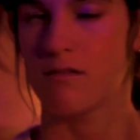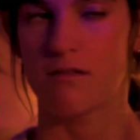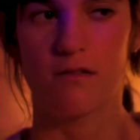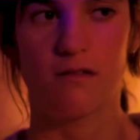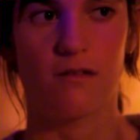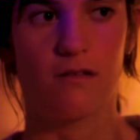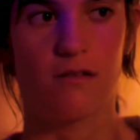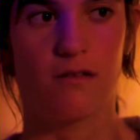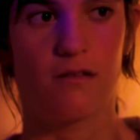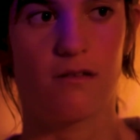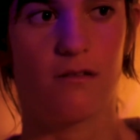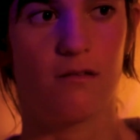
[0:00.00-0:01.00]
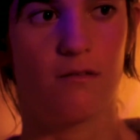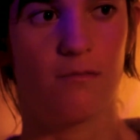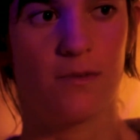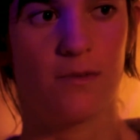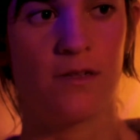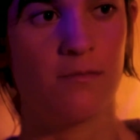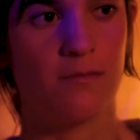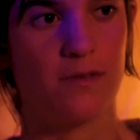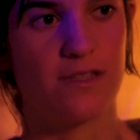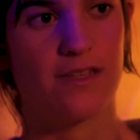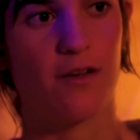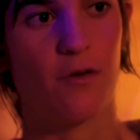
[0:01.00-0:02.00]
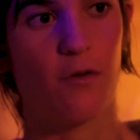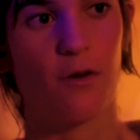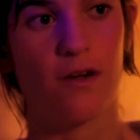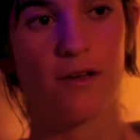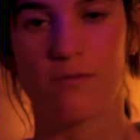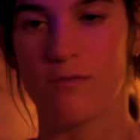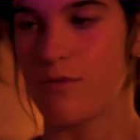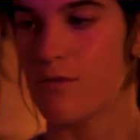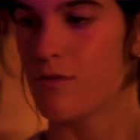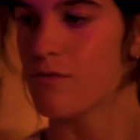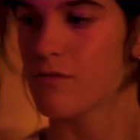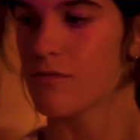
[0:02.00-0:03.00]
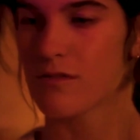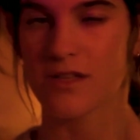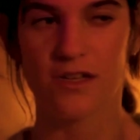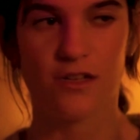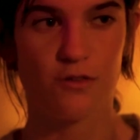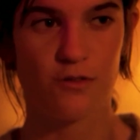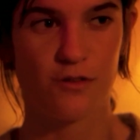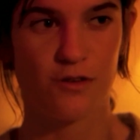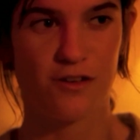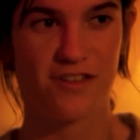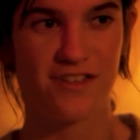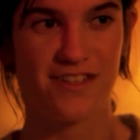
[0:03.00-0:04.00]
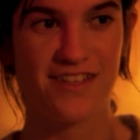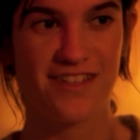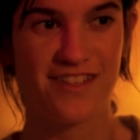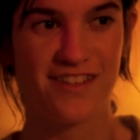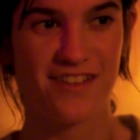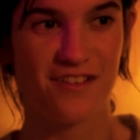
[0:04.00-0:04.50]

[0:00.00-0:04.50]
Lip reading: eventually the party fades down, so Susan stands with her classmate. Her